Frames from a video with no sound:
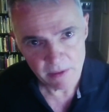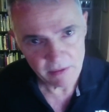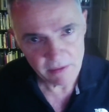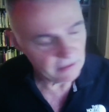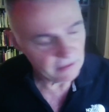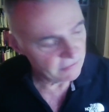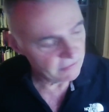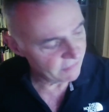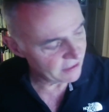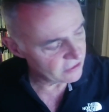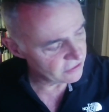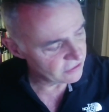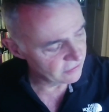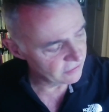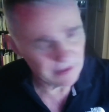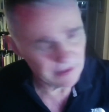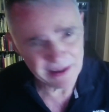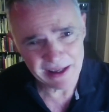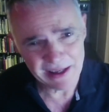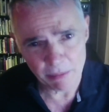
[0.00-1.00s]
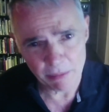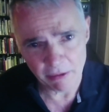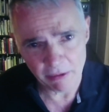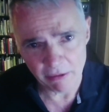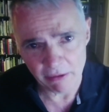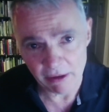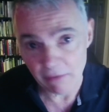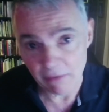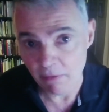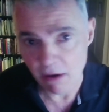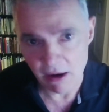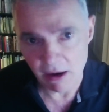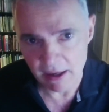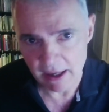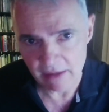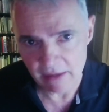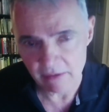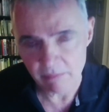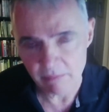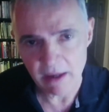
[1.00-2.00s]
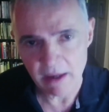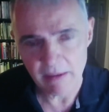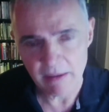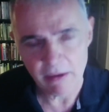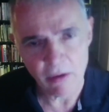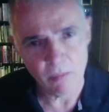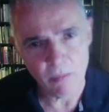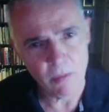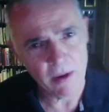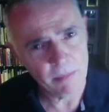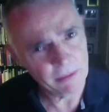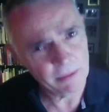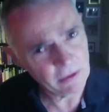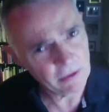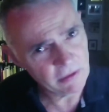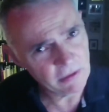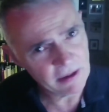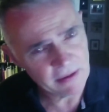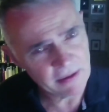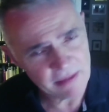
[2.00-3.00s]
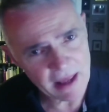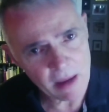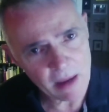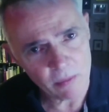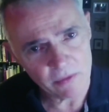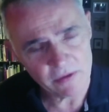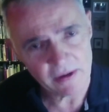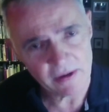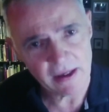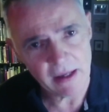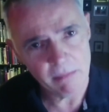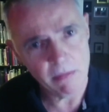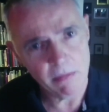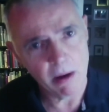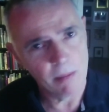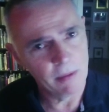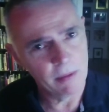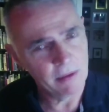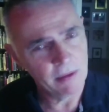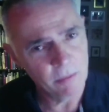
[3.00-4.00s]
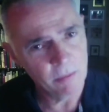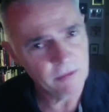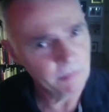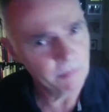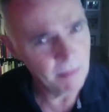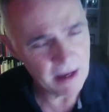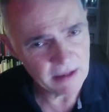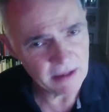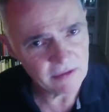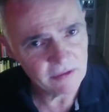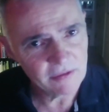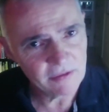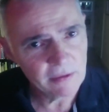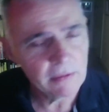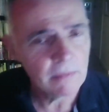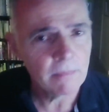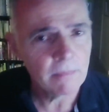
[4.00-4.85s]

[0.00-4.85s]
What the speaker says: the interventions in Libya and Iraq hadn't maybe gone well. But do you think that was a key moment that was missed?